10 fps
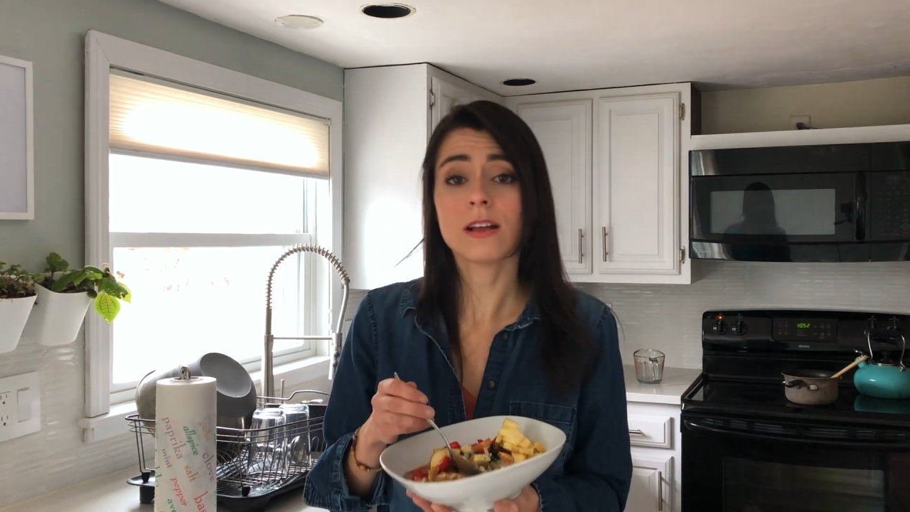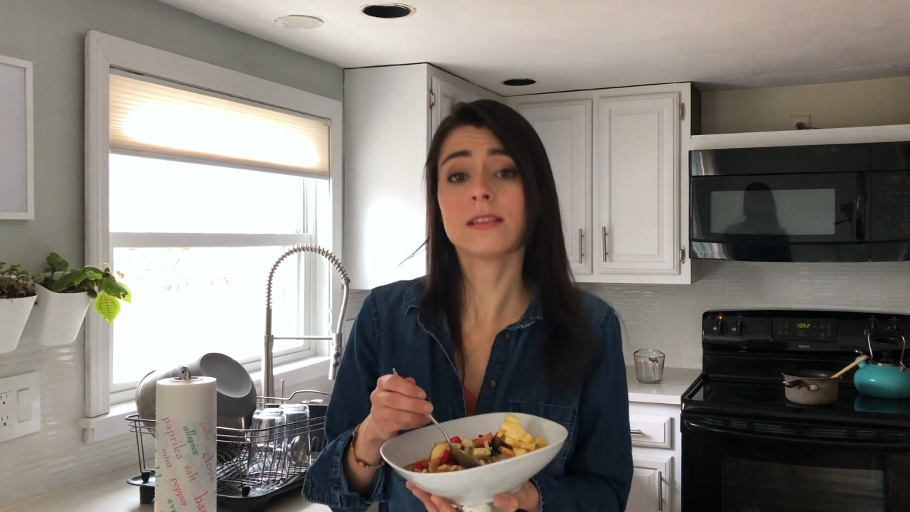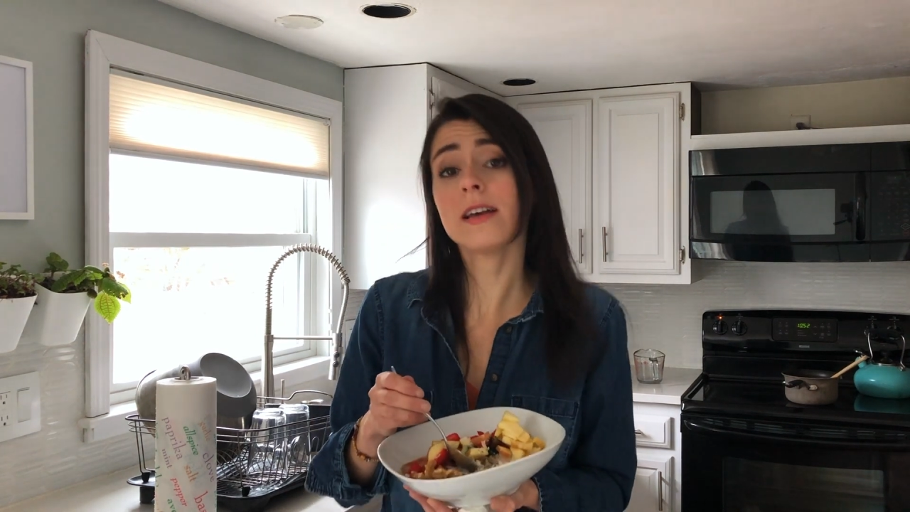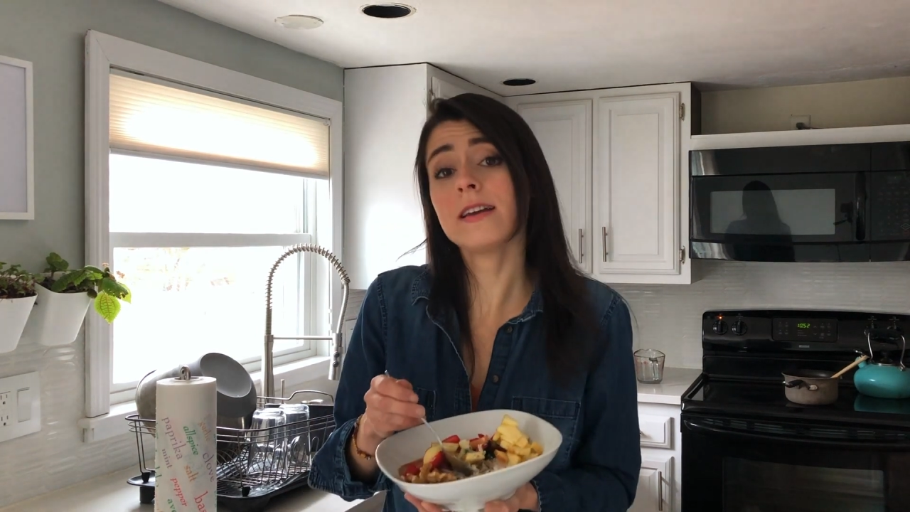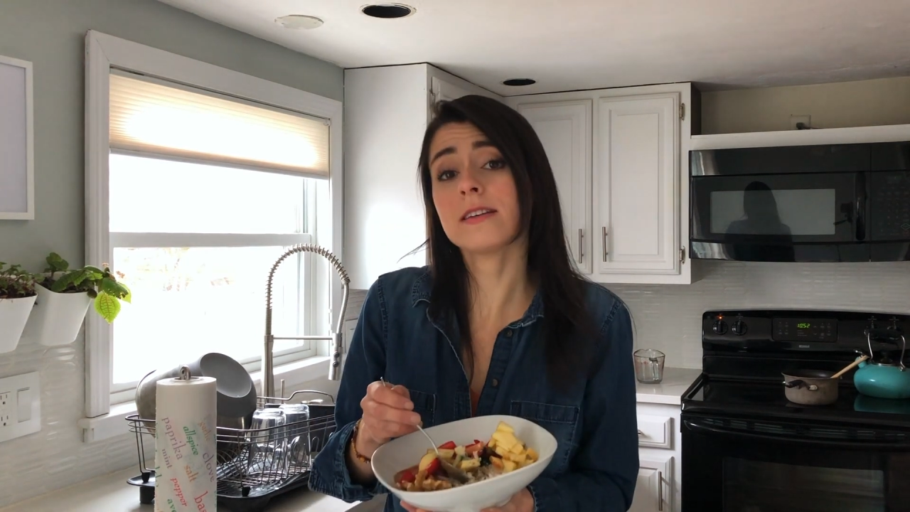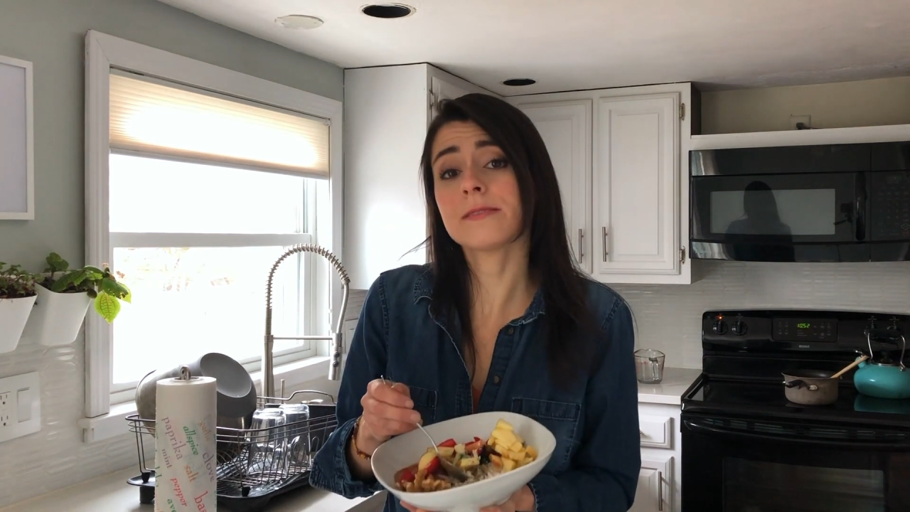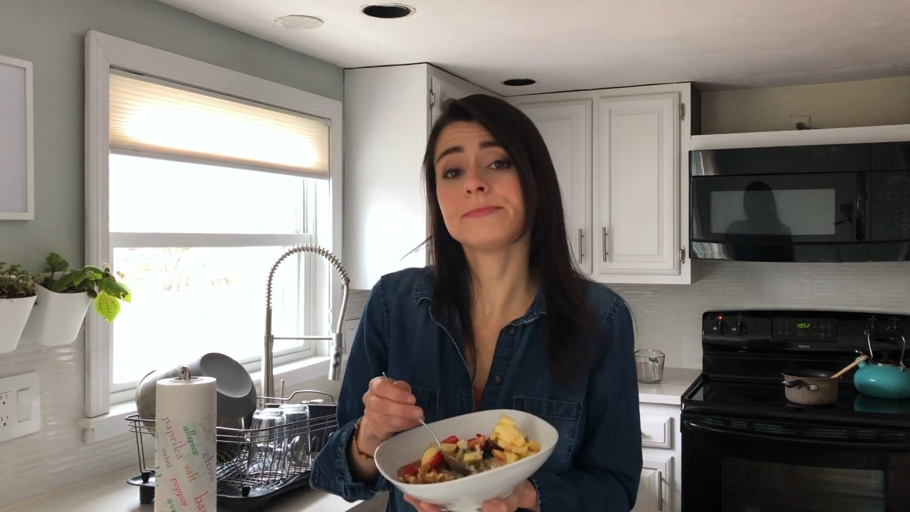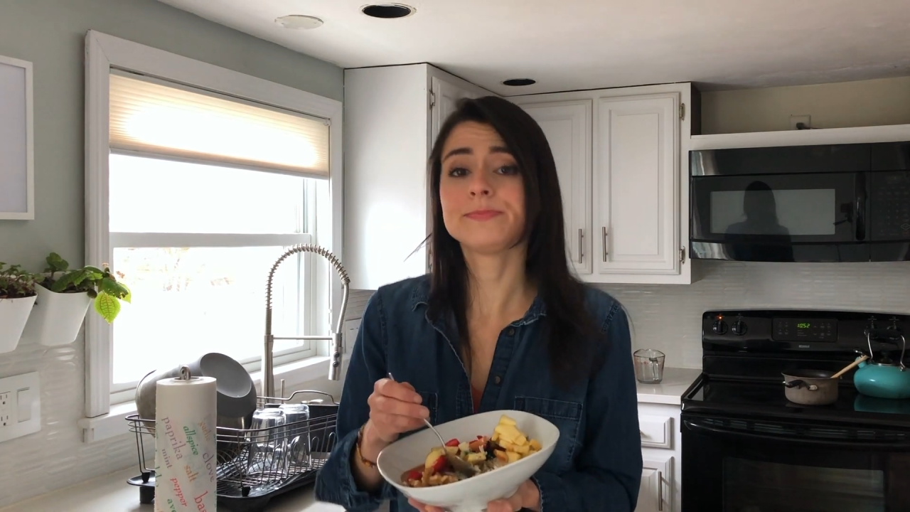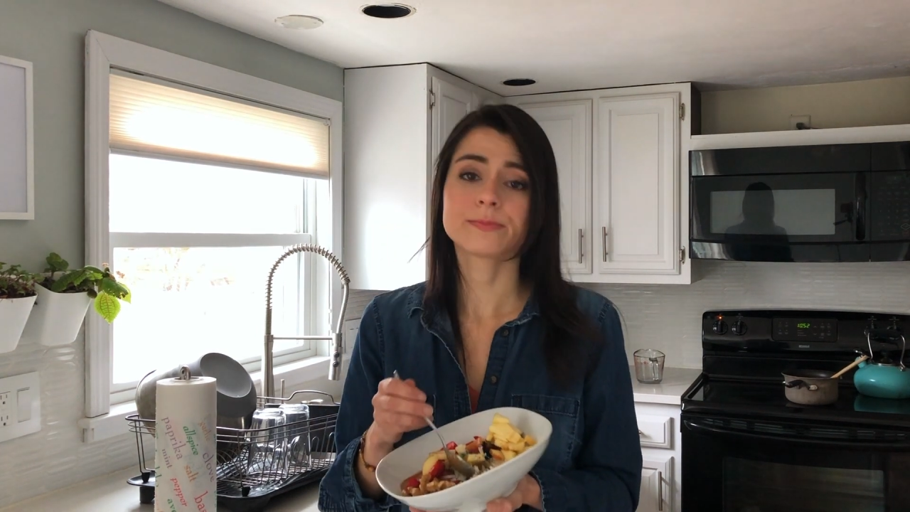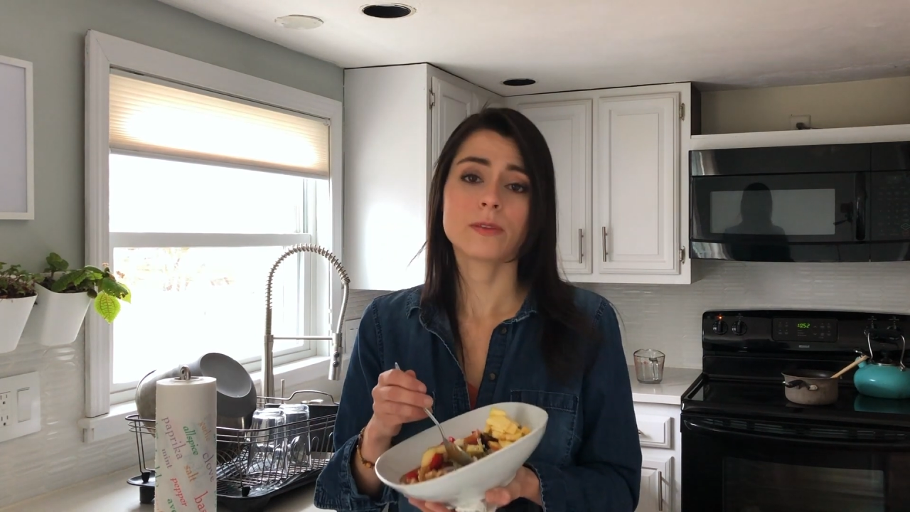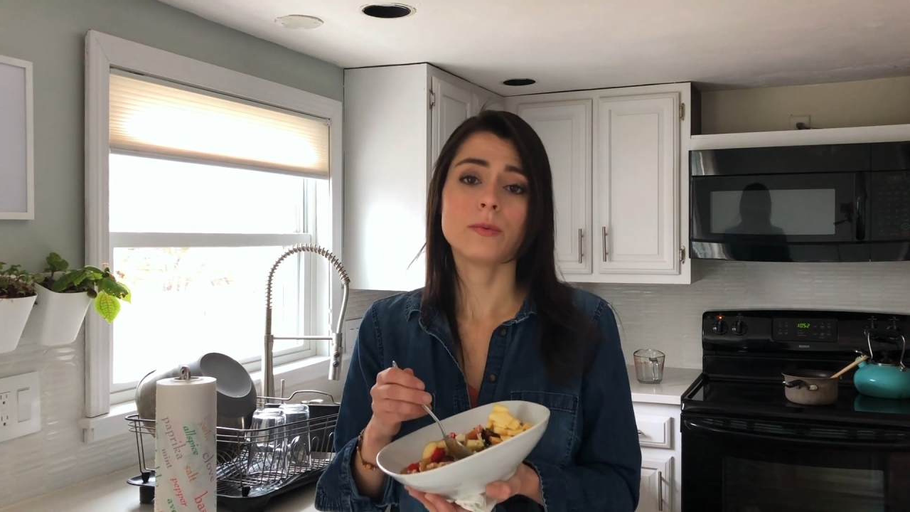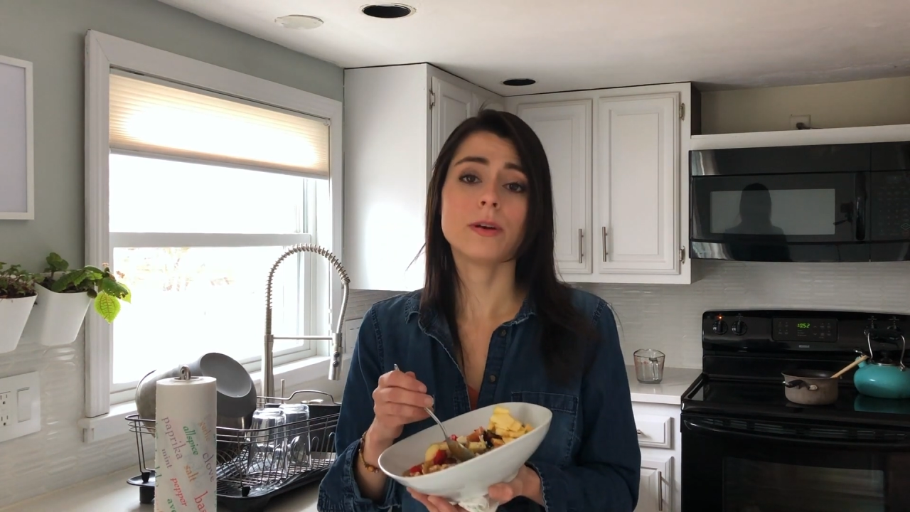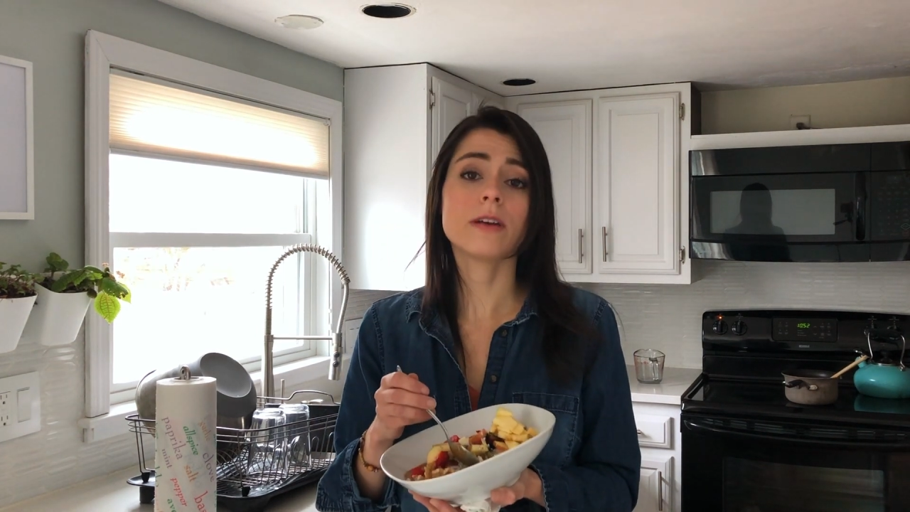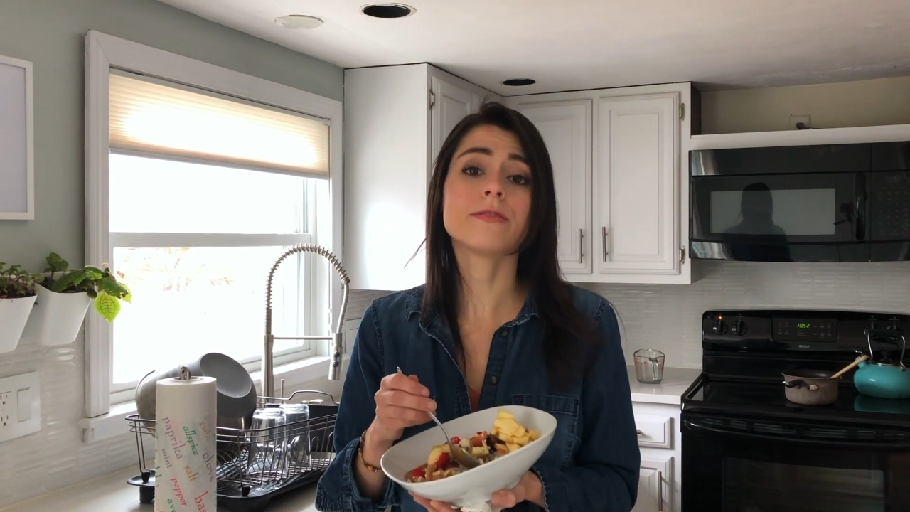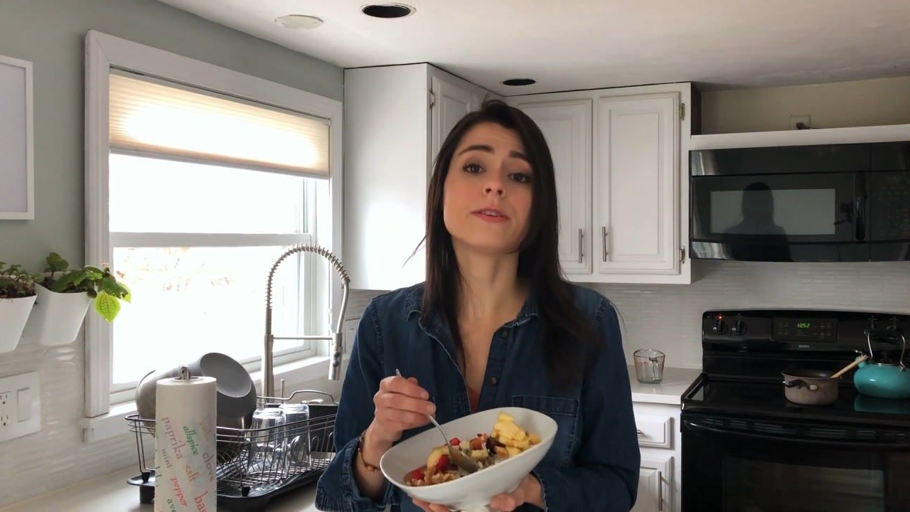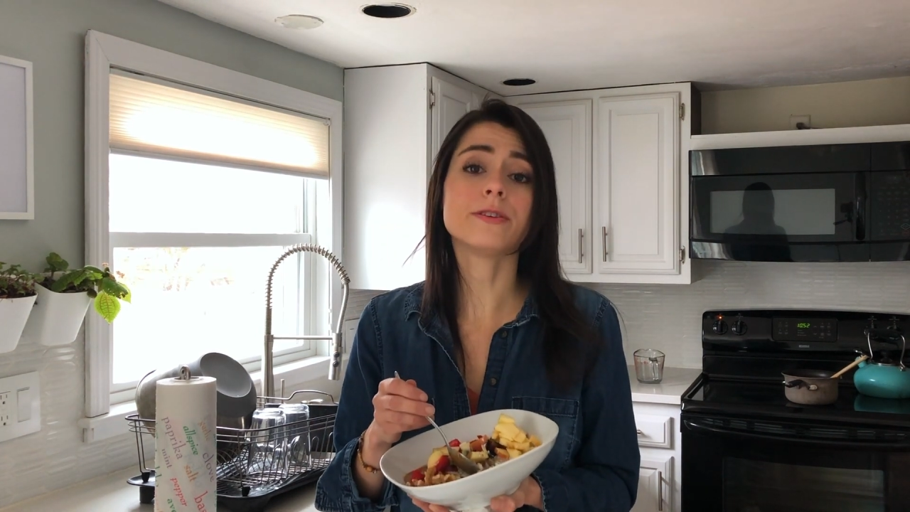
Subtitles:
like, whatever